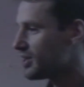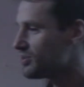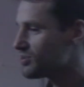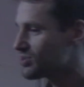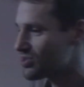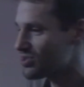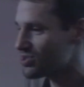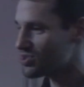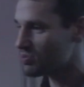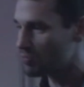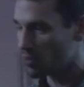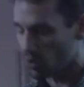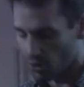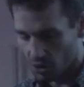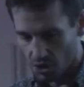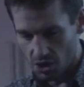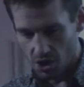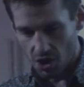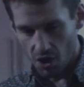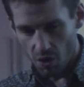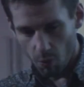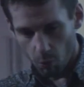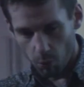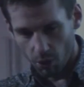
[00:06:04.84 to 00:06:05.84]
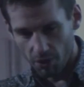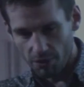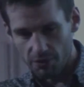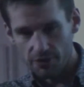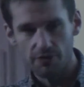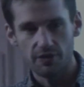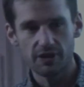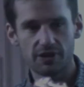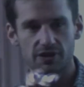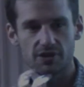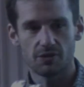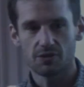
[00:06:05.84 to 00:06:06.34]
answers, but one
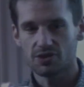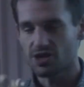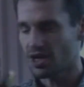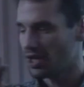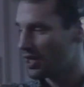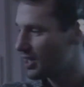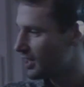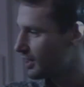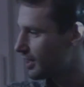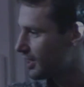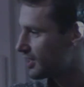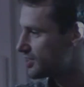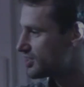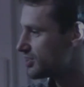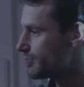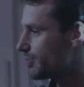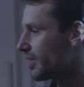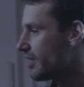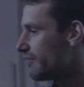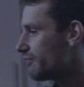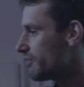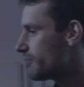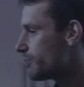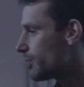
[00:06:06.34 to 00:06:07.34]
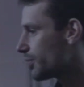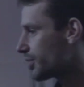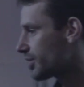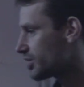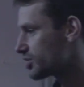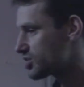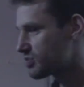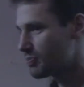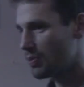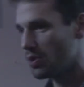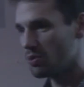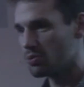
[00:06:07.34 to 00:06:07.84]
thing that was highlighted by everybody I
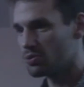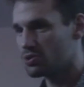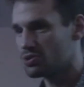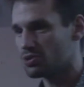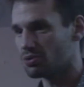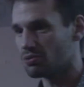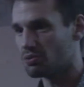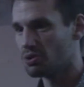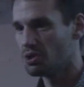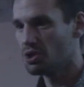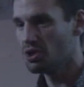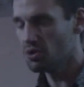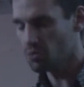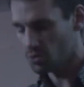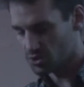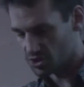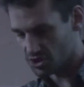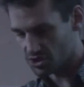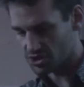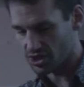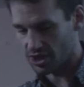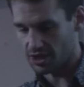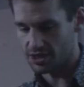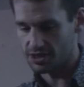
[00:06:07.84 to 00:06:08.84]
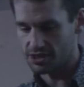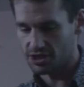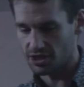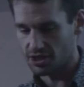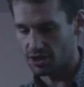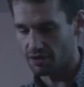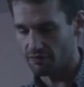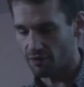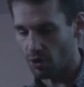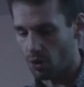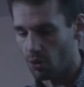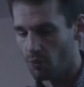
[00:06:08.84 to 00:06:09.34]
spoke to was this
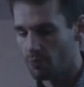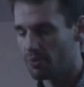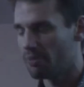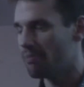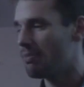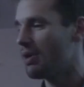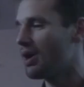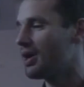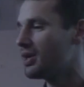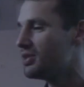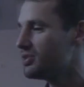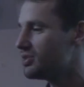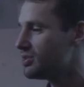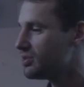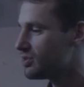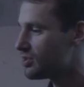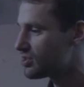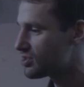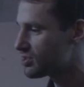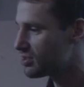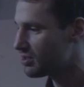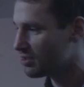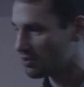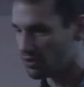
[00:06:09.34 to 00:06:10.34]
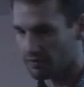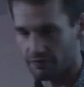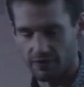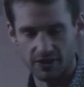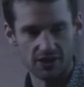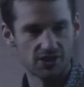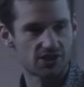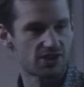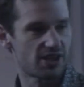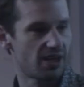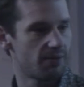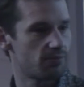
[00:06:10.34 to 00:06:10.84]
idea of open-mindedness, of
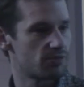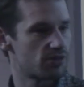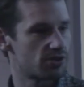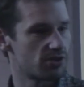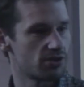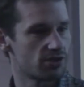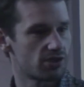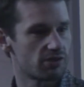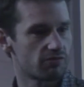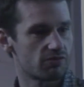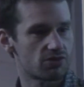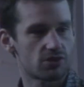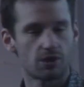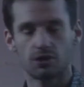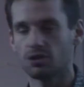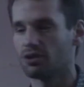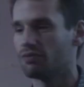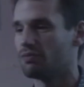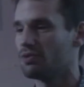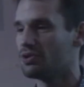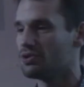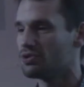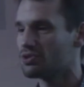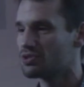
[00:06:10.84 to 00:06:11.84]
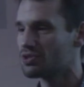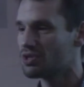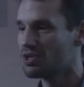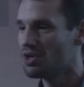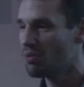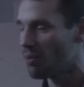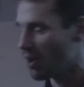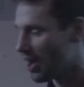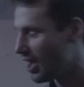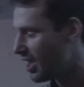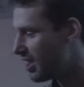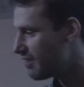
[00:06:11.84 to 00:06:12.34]
acceptance, of tolerance.
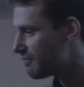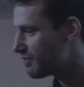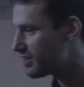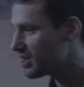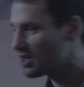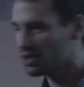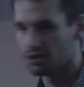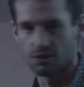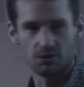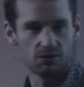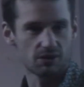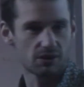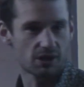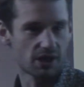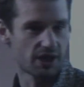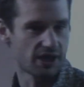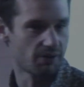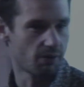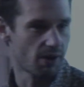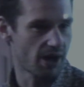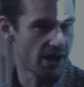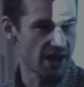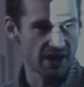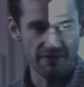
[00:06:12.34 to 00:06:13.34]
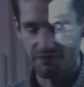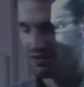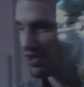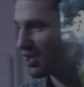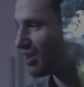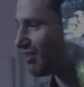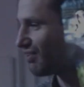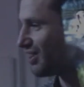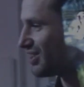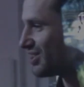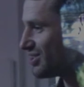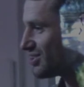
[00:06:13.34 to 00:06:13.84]
Whatever you look like, whatever
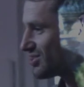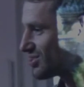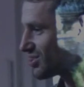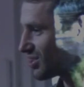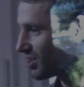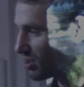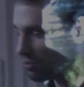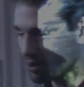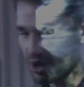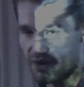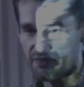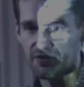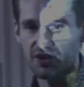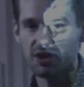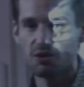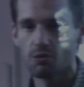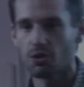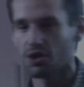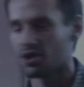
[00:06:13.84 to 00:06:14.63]
you're into, whoever you